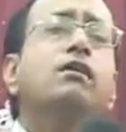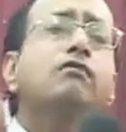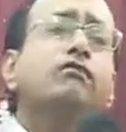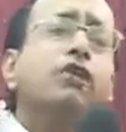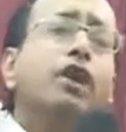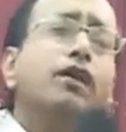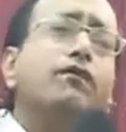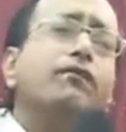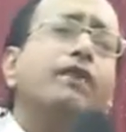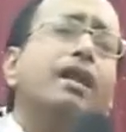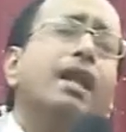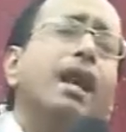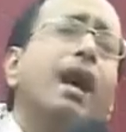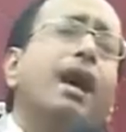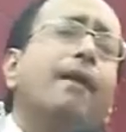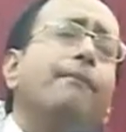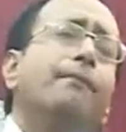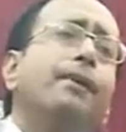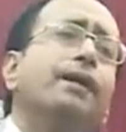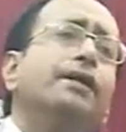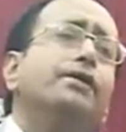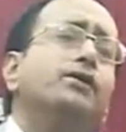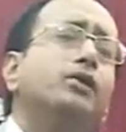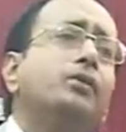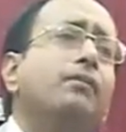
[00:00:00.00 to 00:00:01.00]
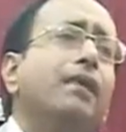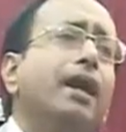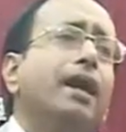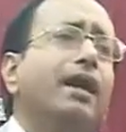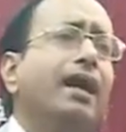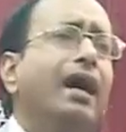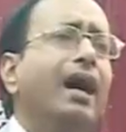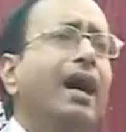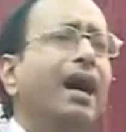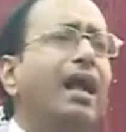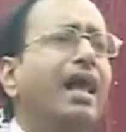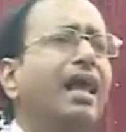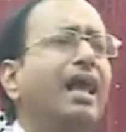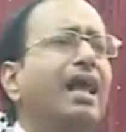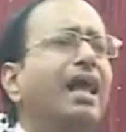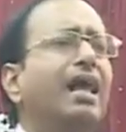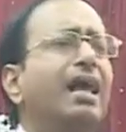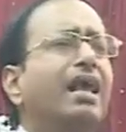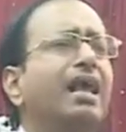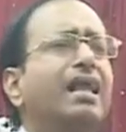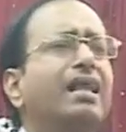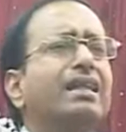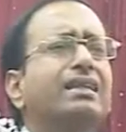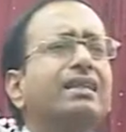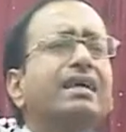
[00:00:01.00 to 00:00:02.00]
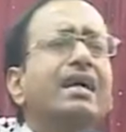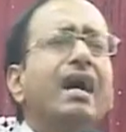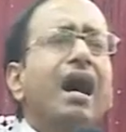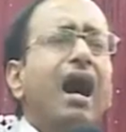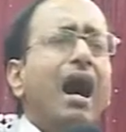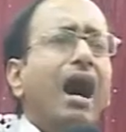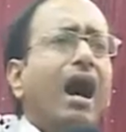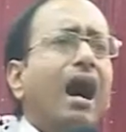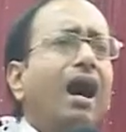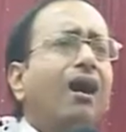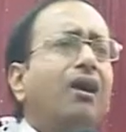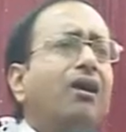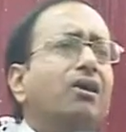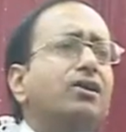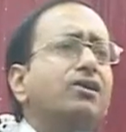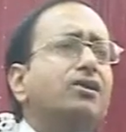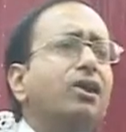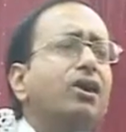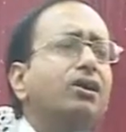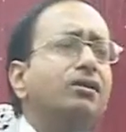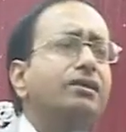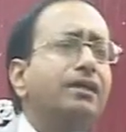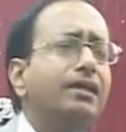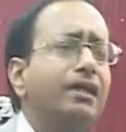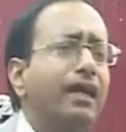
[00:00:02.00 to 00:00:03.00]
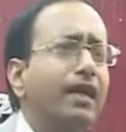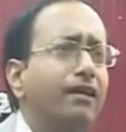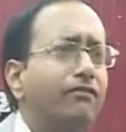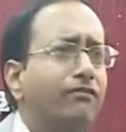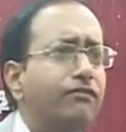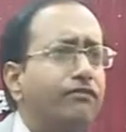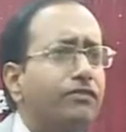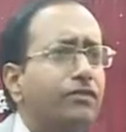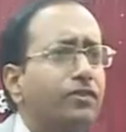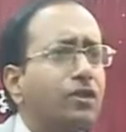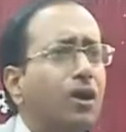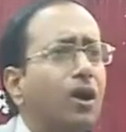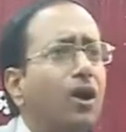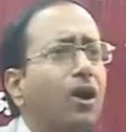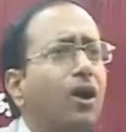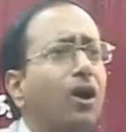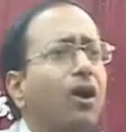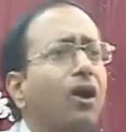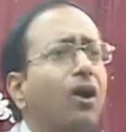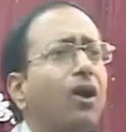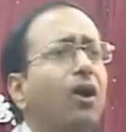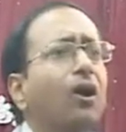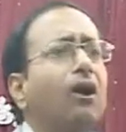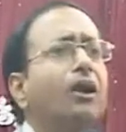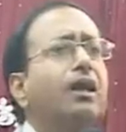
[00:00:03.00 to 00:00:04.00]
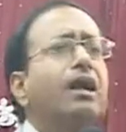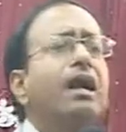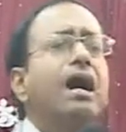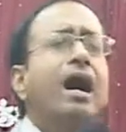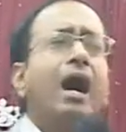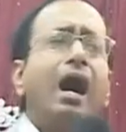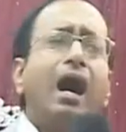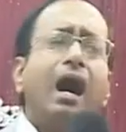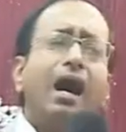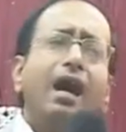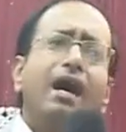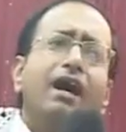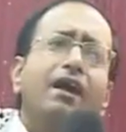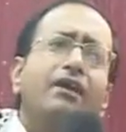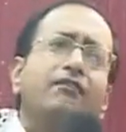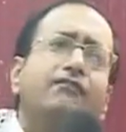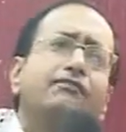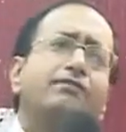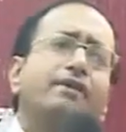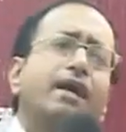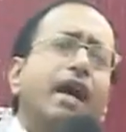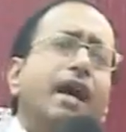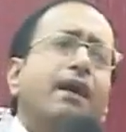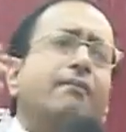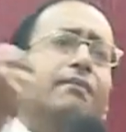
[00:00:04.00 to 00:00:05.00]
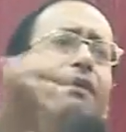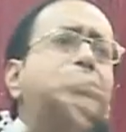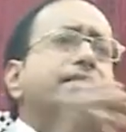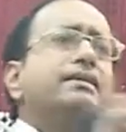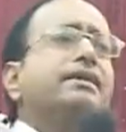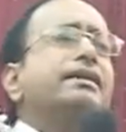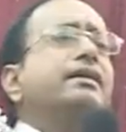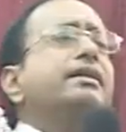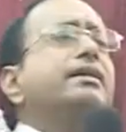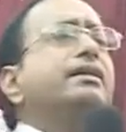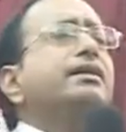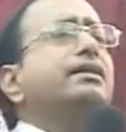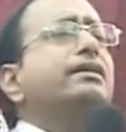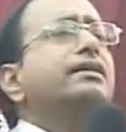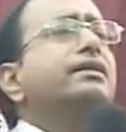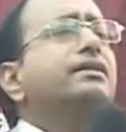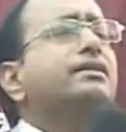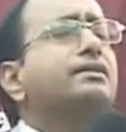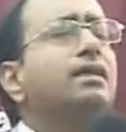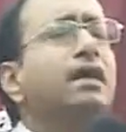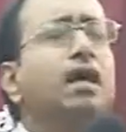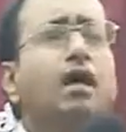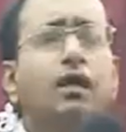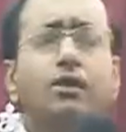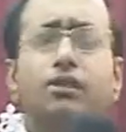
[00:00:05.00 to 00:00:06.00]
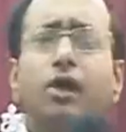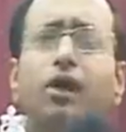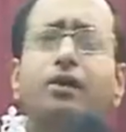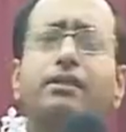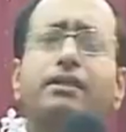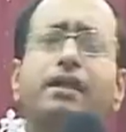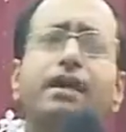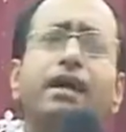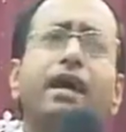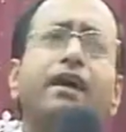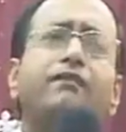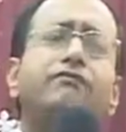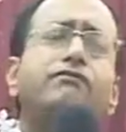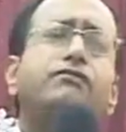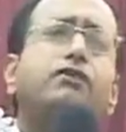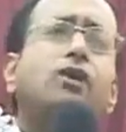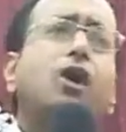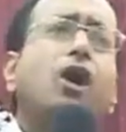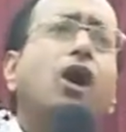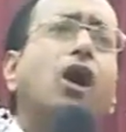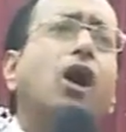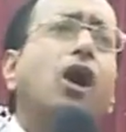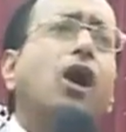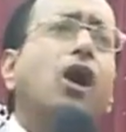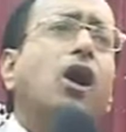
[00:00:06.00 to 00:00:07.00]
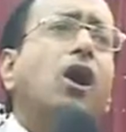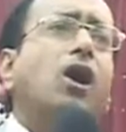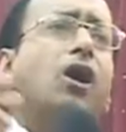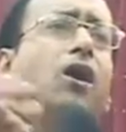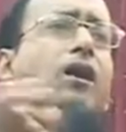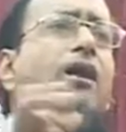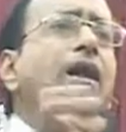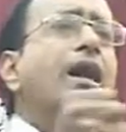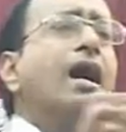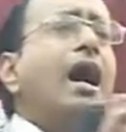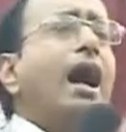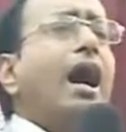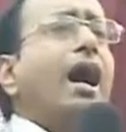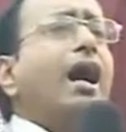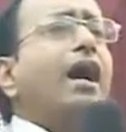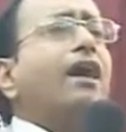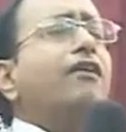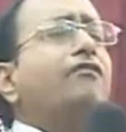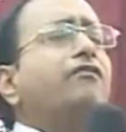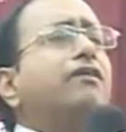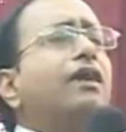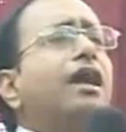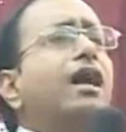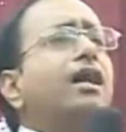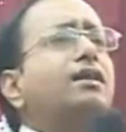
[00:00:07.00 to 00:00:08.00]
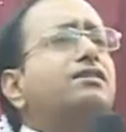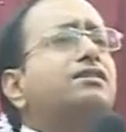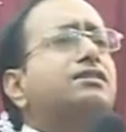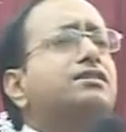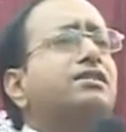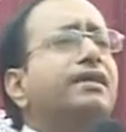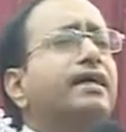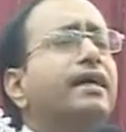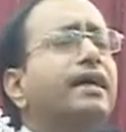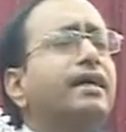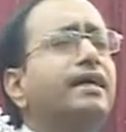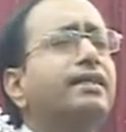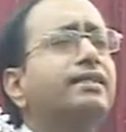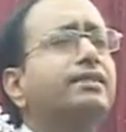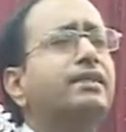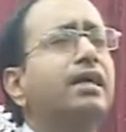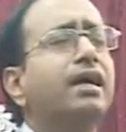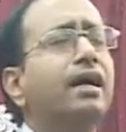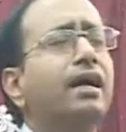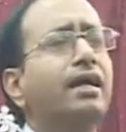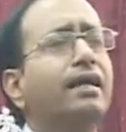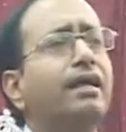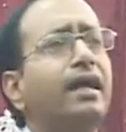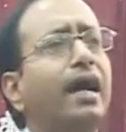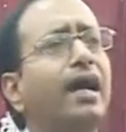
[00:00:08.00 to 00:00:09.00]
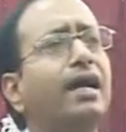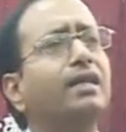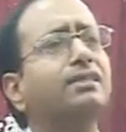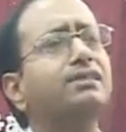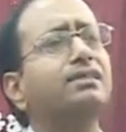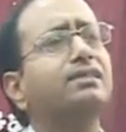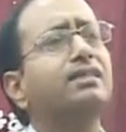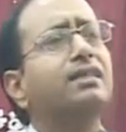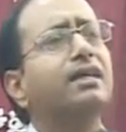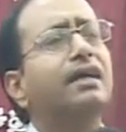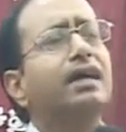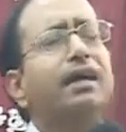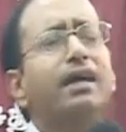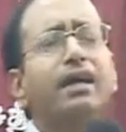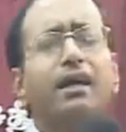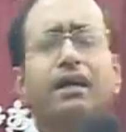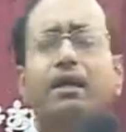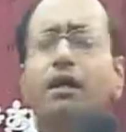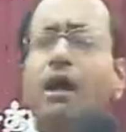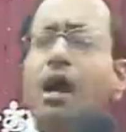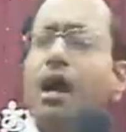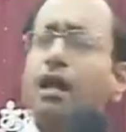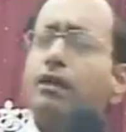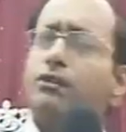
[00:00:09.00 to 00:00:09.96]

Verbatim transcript: What will happen to my health? Our doctor have told I have diabetes. Doctor have told I have last stage cancer.